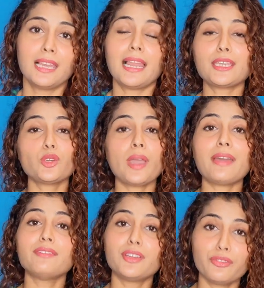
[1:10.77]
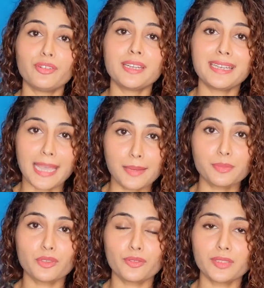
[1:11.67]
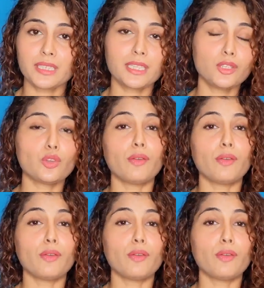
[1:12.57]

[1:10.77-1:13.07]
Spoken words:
Like you have different types of skin,